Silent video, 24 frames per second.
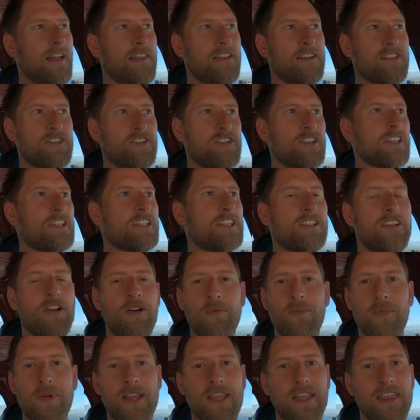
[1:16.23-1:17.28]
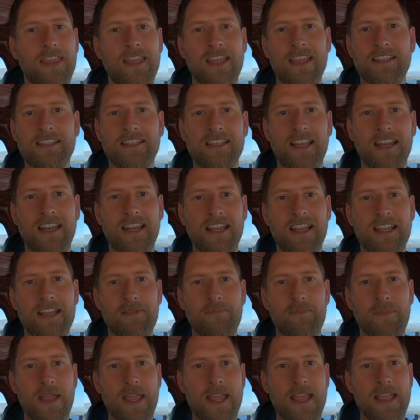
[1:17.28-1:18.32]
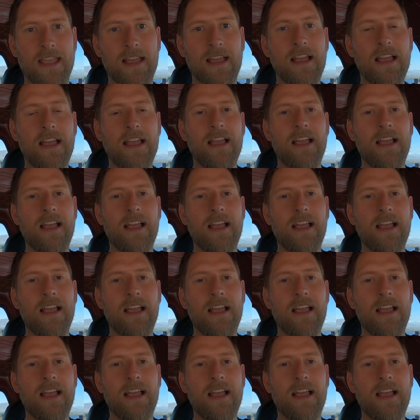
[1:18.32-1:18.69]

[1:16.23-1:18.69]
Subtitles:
There's just so many things that it could be.